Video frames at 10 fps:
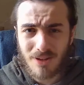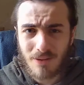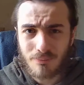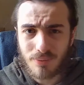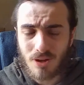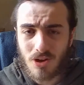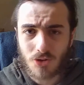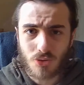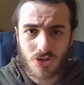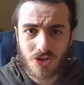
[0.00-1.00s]
plot
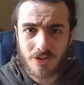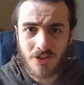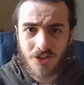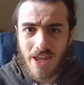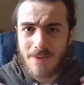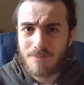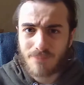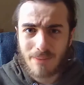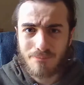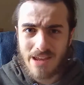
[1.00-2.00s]
or just the same
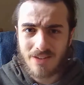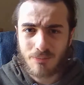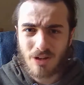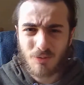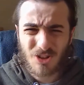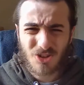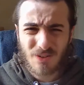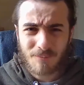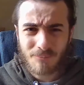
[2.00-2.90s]
basic premise,